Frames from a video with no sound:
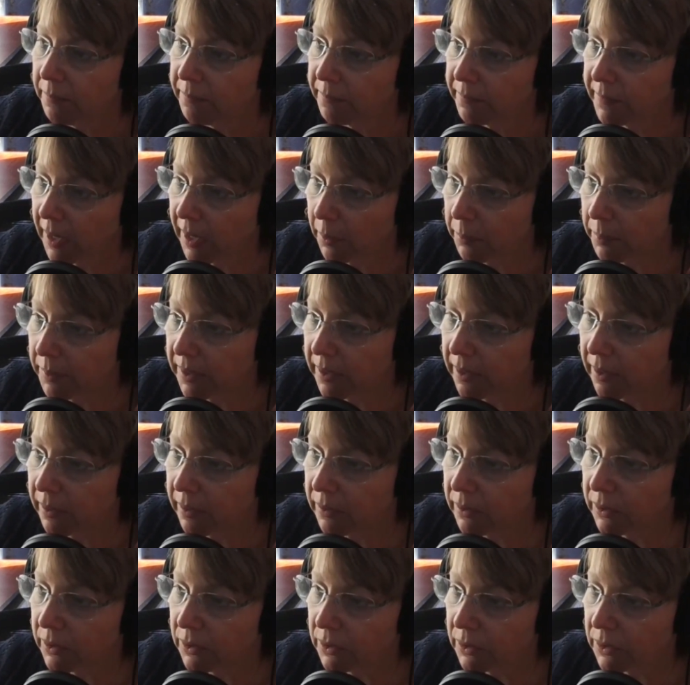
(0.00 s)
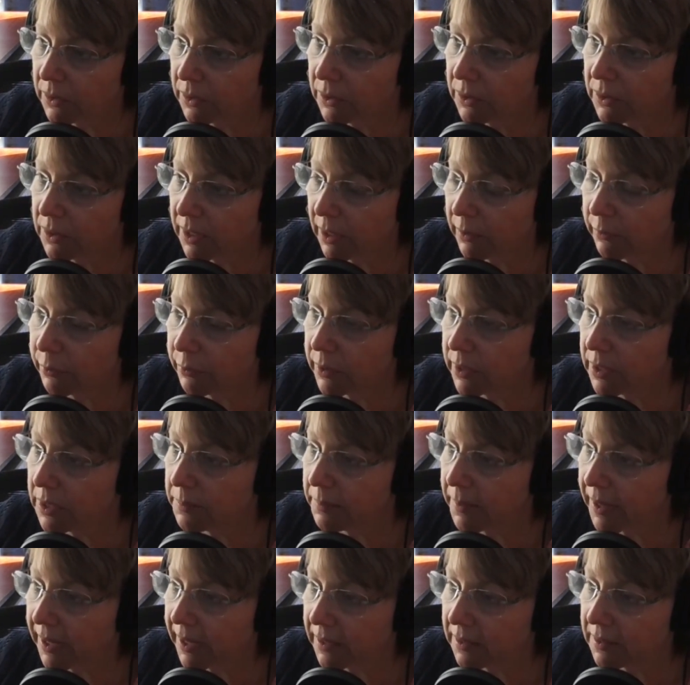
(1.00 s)
helping others,
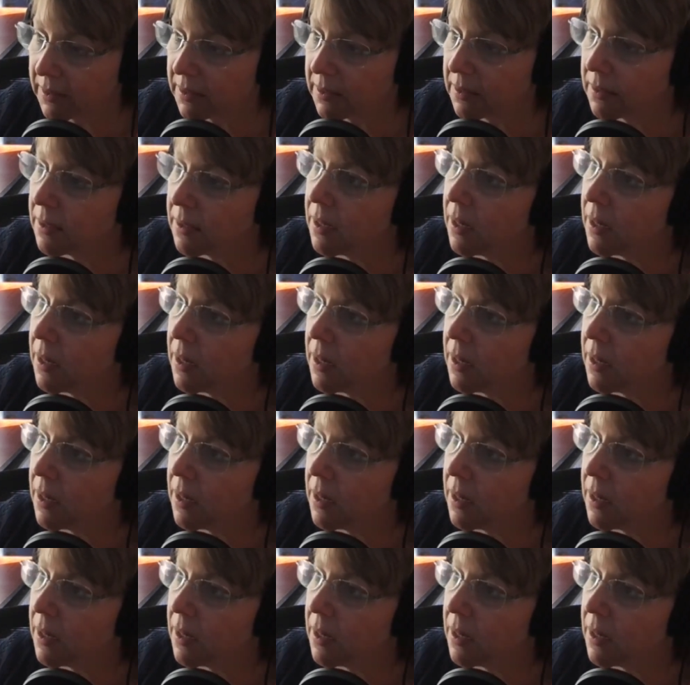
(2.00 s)
self-respect.